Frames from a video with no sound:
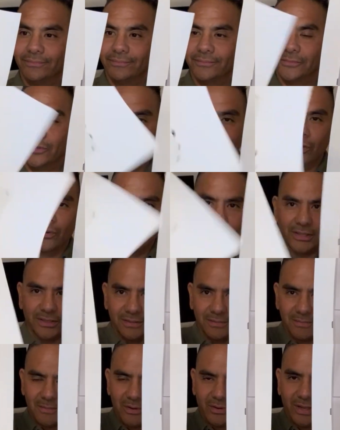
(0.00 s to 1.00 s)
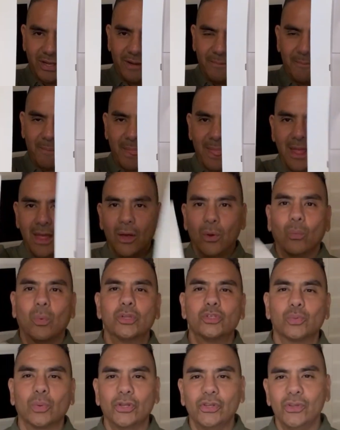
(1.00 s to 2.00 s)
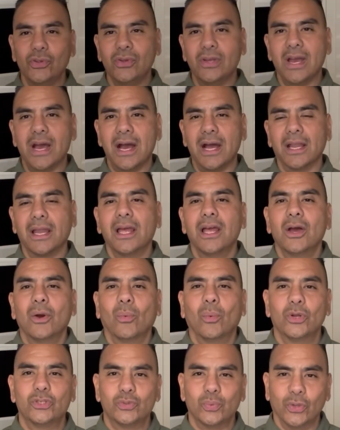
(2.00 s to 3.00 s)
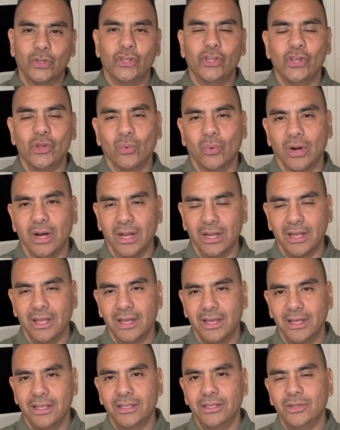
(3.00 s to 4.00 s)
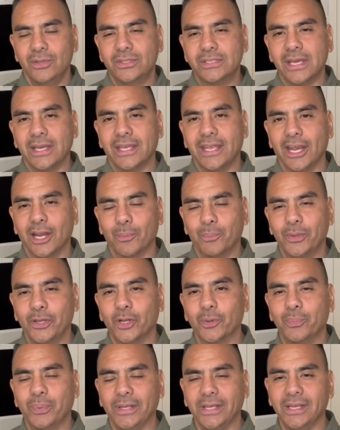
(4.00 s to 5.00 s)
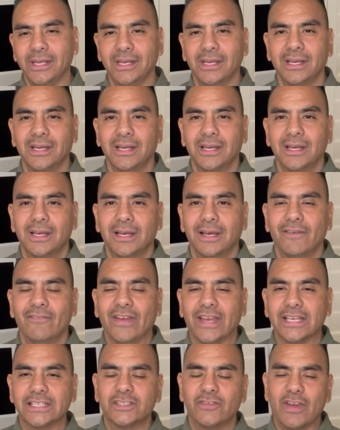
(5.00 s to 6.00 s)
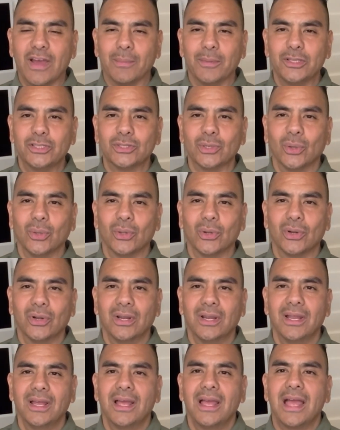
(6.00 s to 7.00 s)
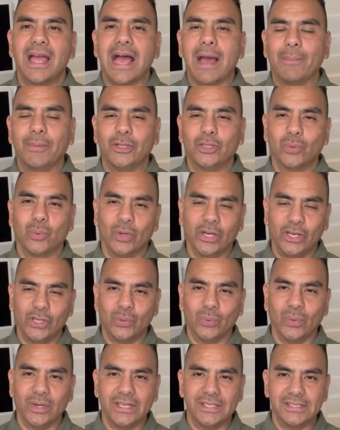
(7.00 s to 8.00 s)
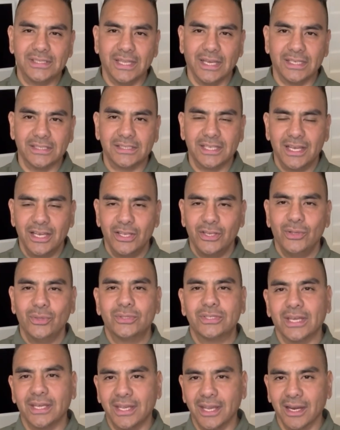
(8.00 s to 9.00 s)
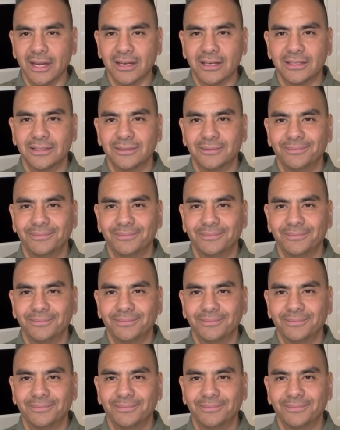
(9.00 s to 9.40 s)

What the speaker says: No, there it is. Okay. Which one do you got? Which one do you want? You take care. Peter P, Vegas Family Solar. Happy 2026. You take care.